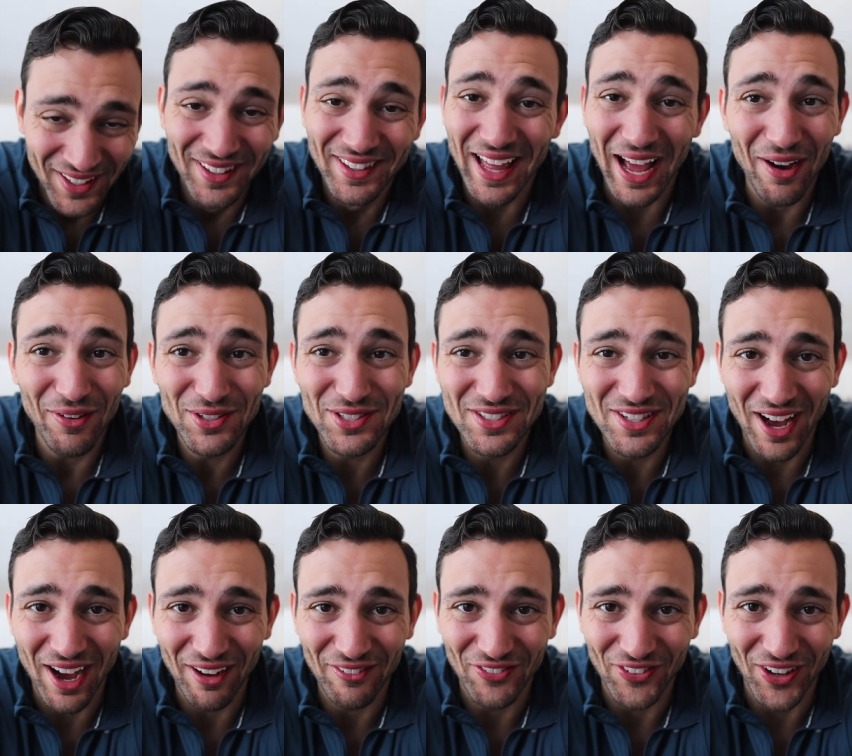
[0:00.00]
that was
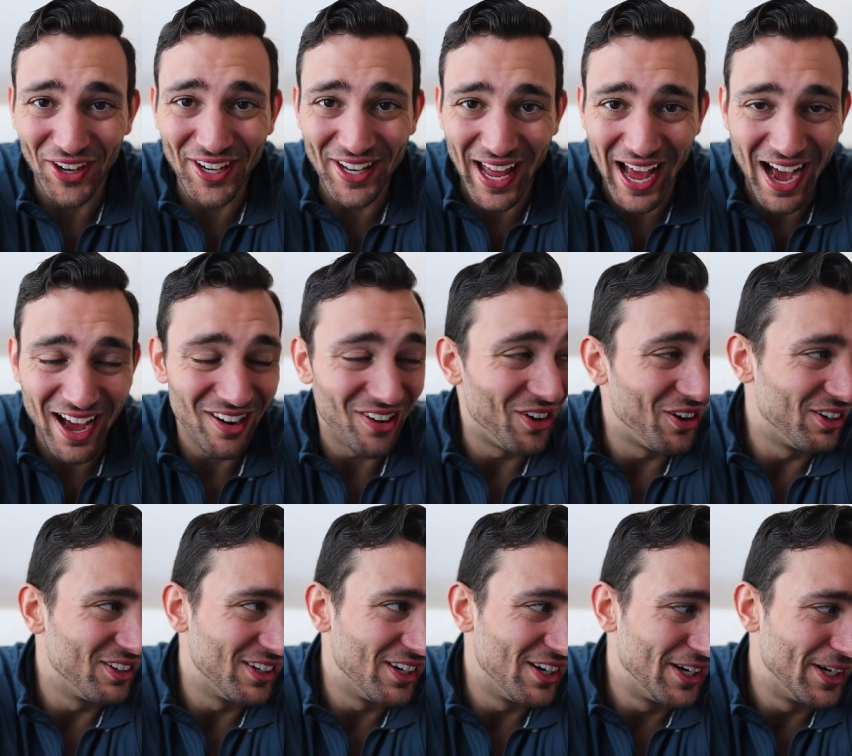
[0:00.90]
not fun at
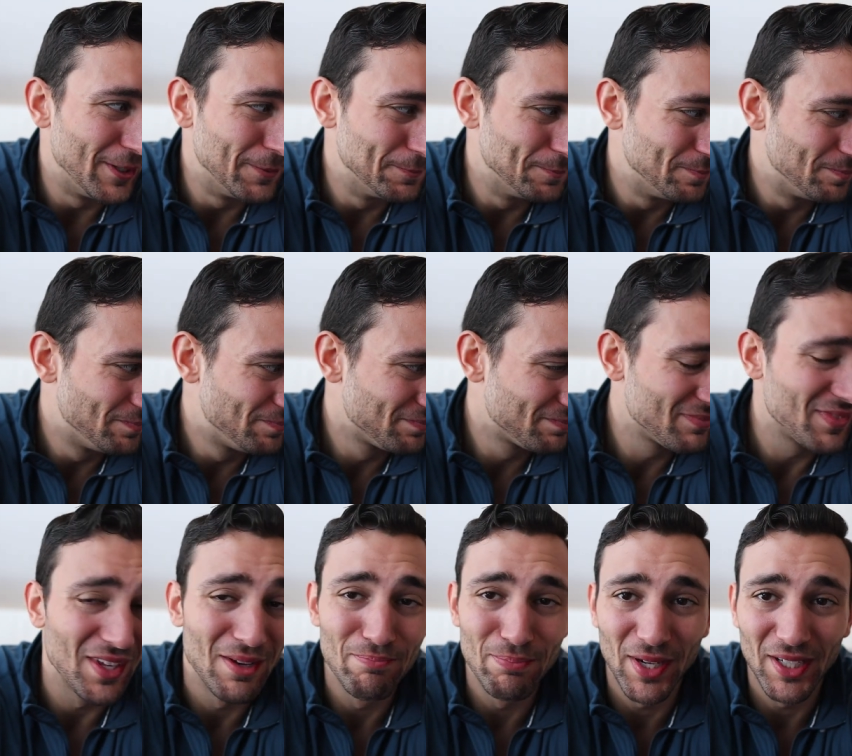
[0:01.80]
all. Um,
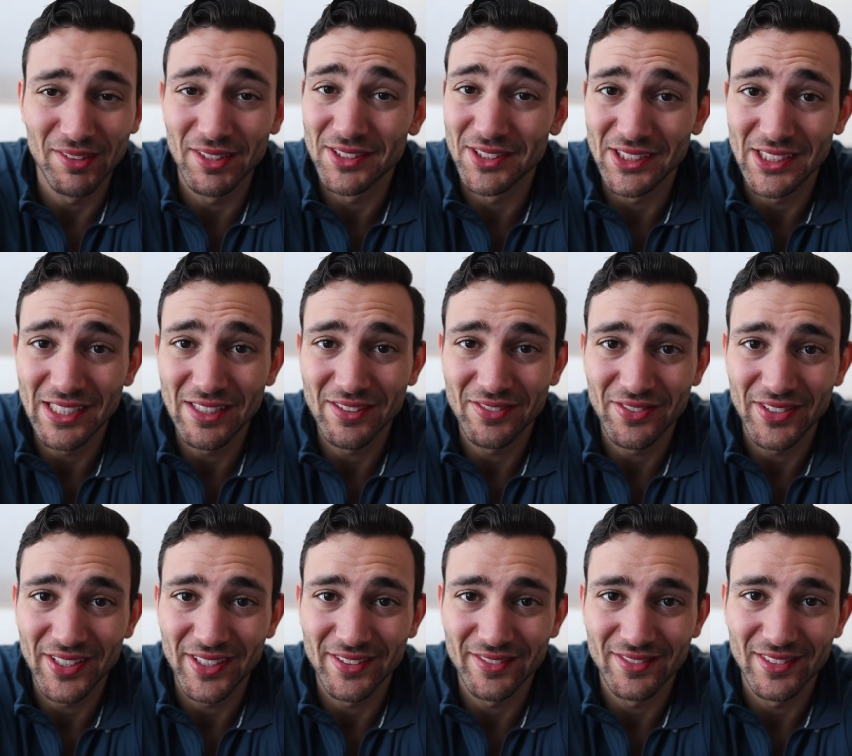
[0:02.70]
but let's see if
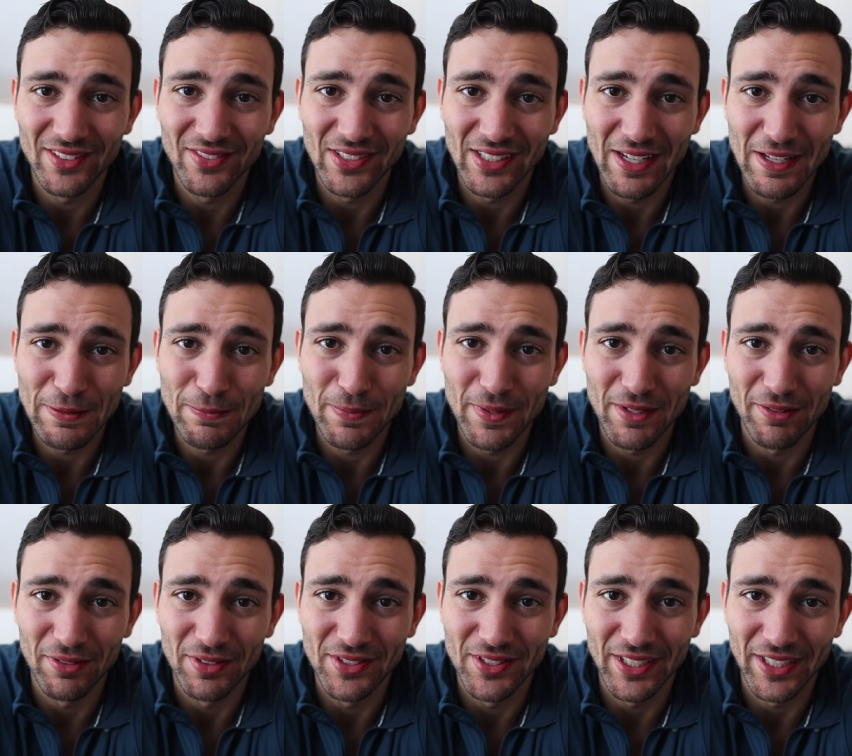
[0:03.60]
it if it gets me
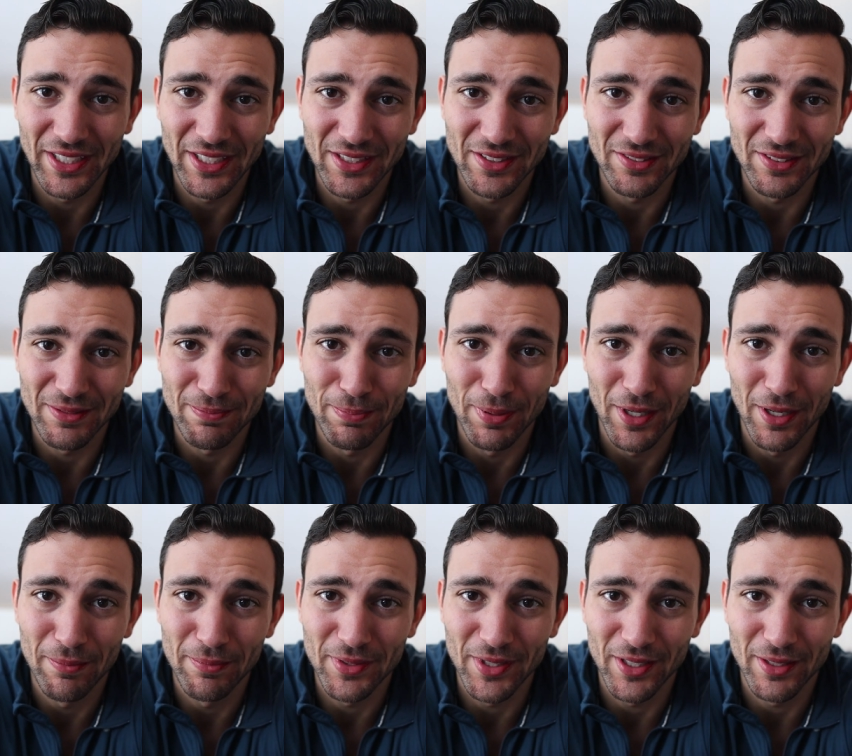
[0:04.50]
ridiculously
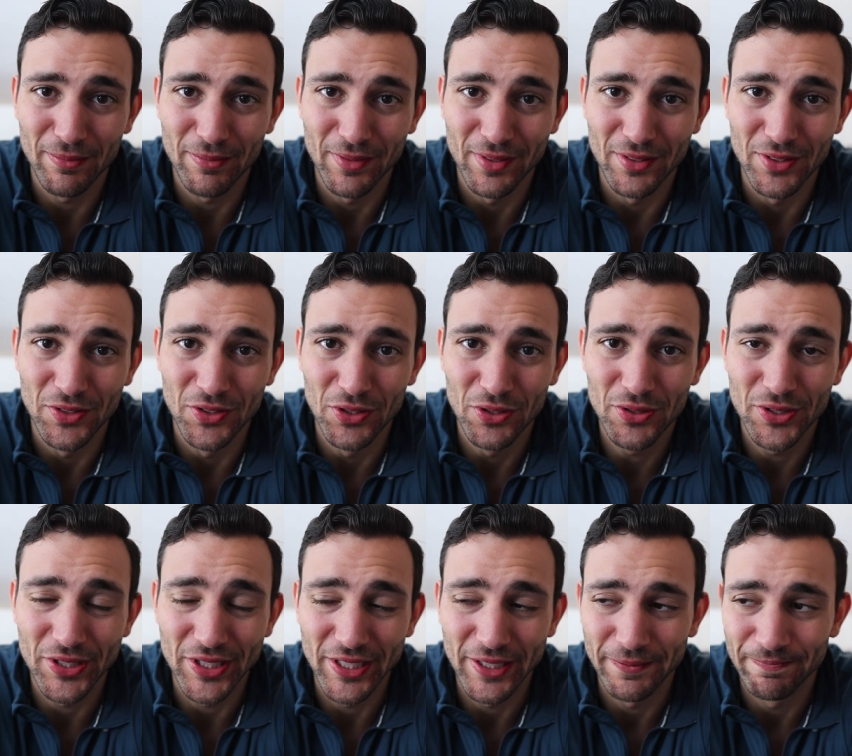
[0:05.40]
pumped up and
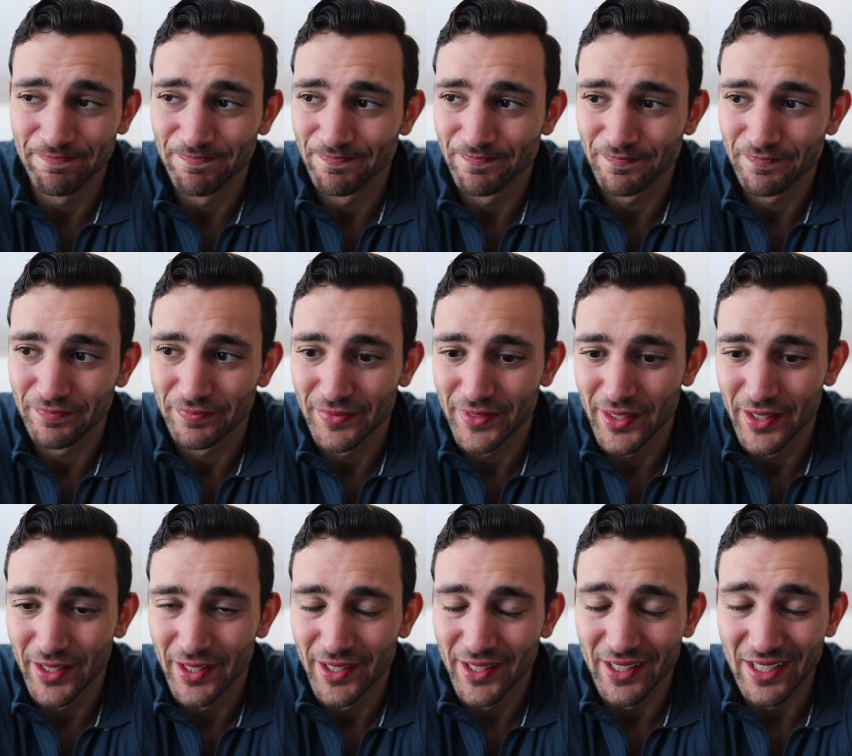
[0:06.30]
juicy.
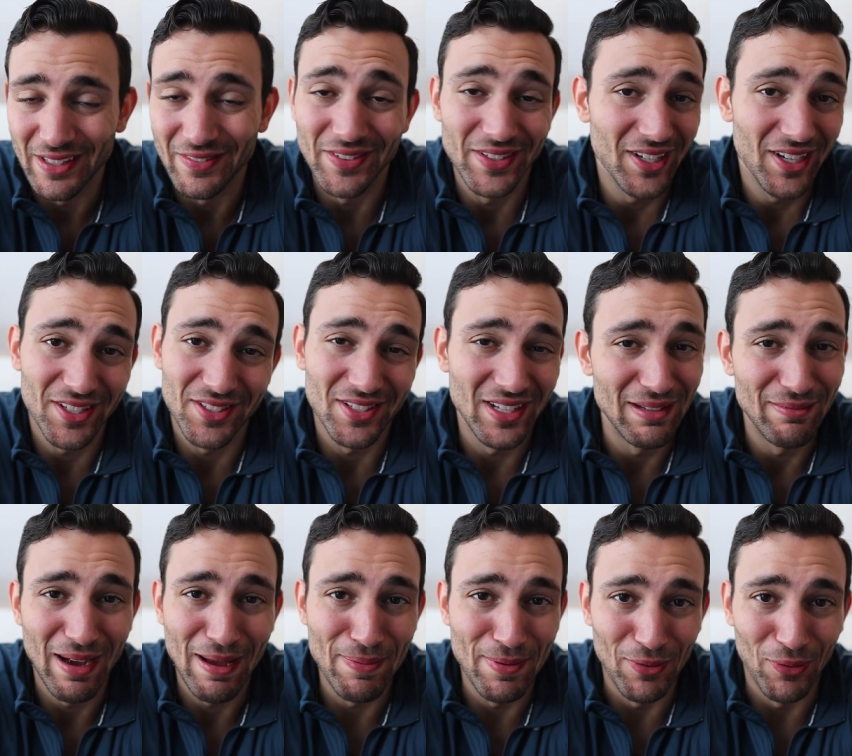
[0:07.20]
If it does, then it
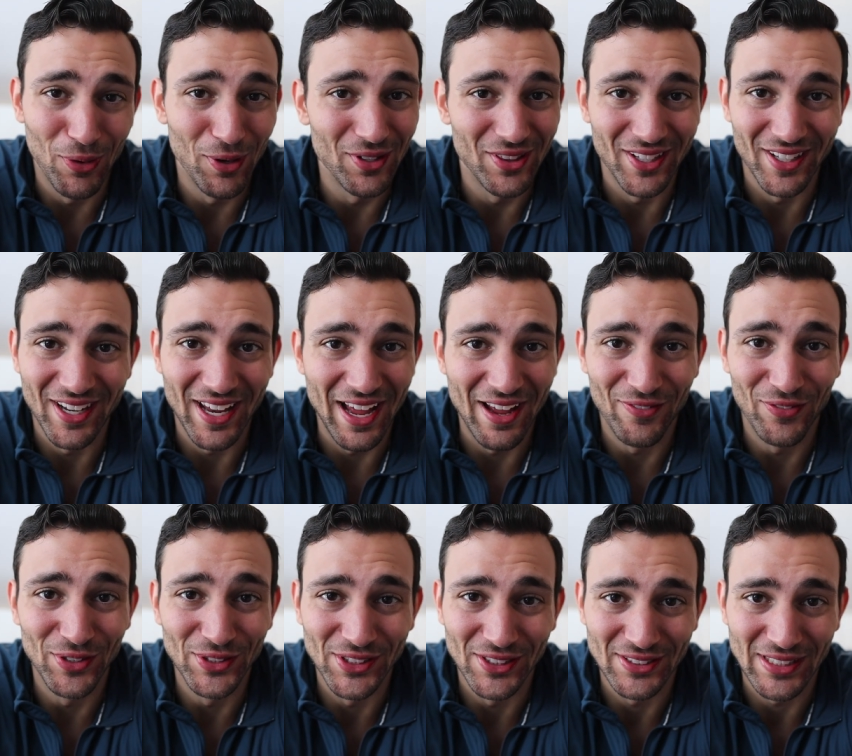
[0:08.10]
might be worth it
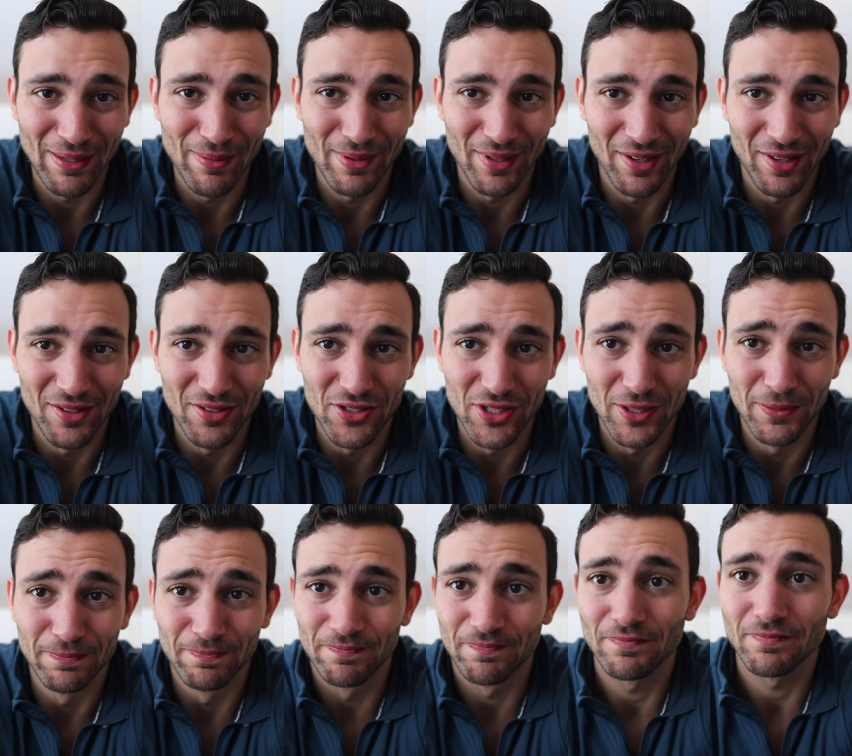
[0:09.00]
every single time I go to the
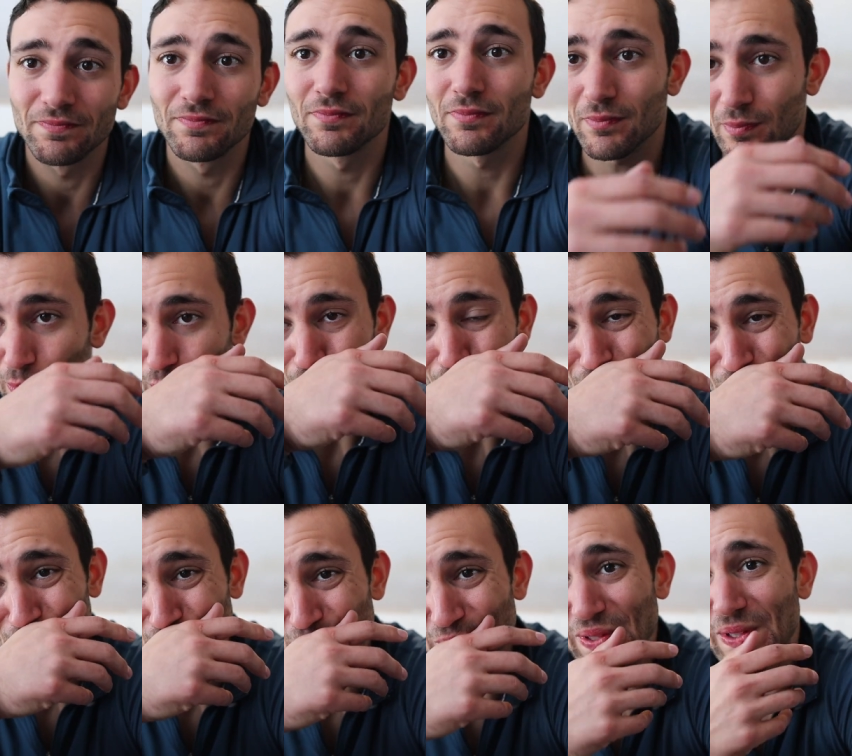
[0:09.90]
gym.
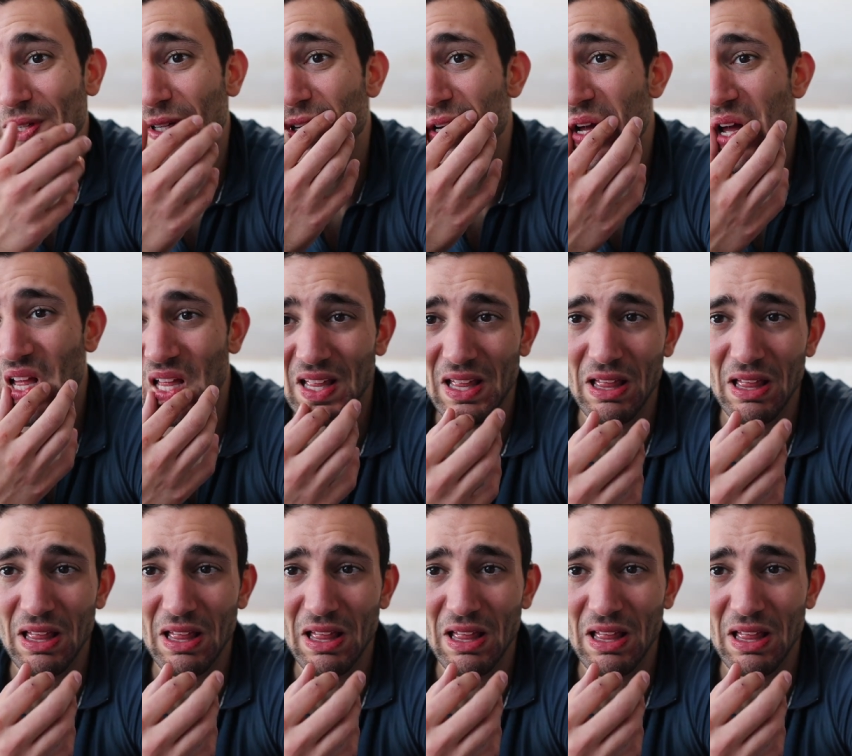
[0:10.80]
Look